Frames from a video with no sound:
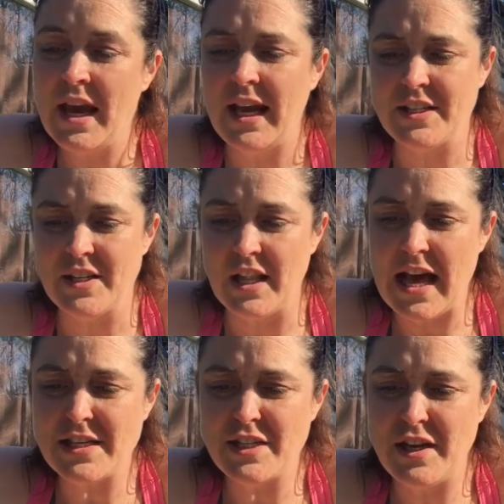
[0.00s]
"It's the
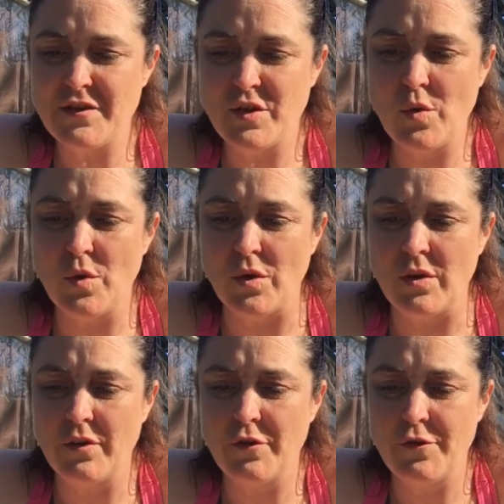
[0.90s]
last day of school
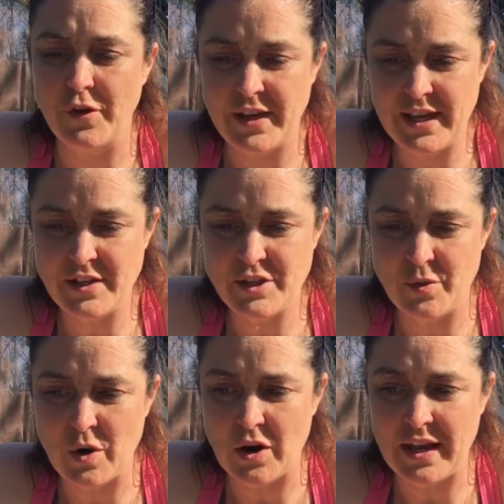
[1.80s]
for kids
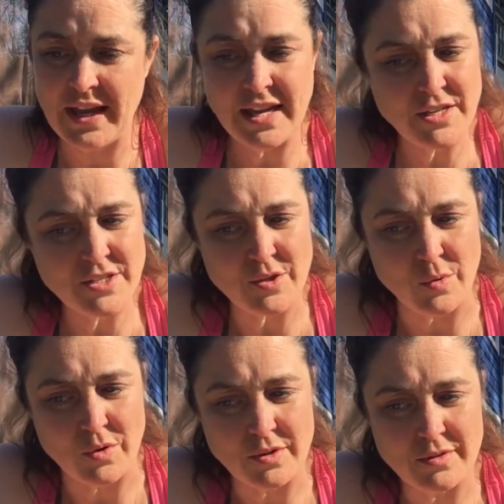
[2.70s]
who are in
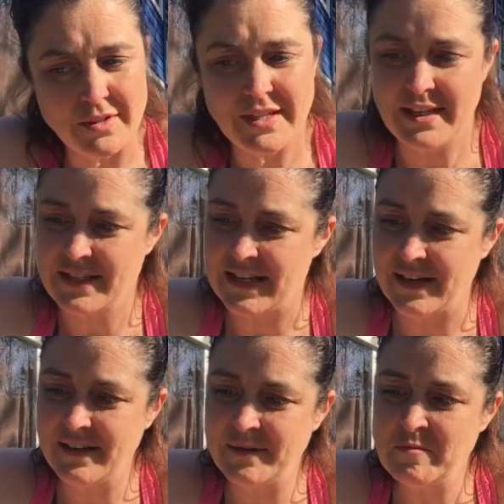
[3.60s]
school," he said.